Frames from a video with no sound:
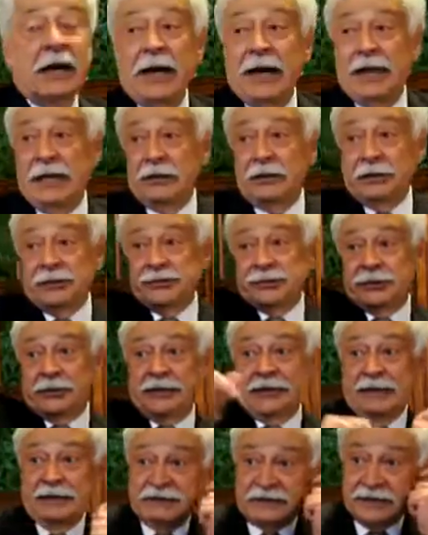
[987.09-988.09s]
I
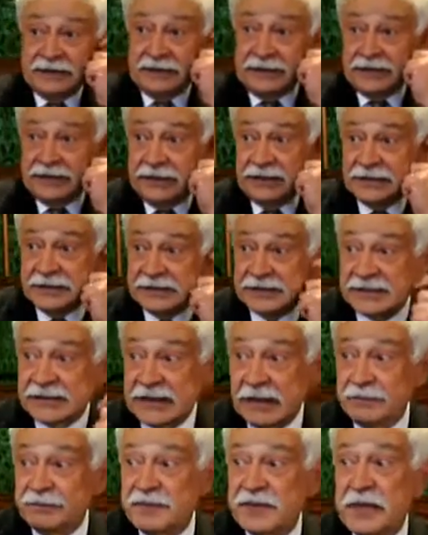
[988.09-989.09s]
also have there
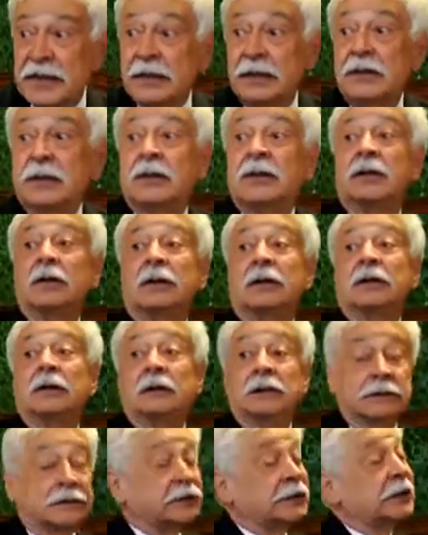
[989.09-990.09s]
something
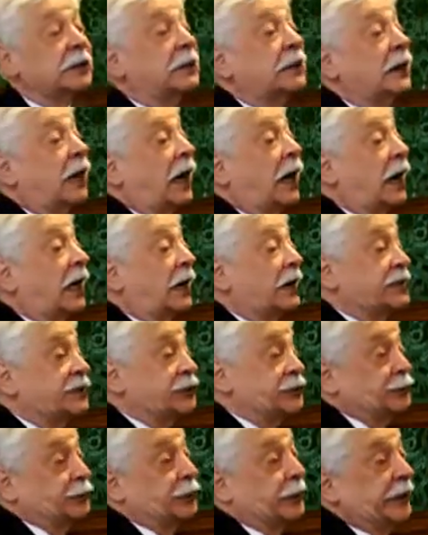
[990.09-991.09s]
called
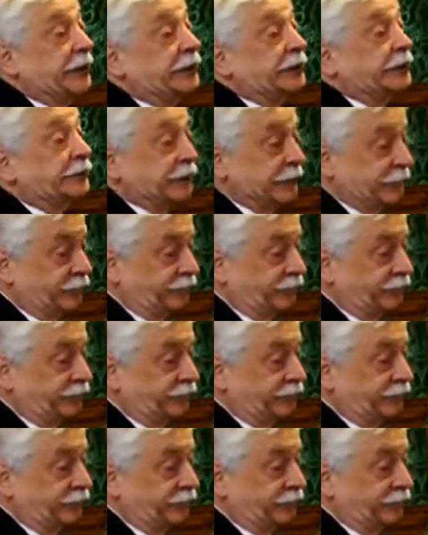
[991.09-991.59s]
R-squared,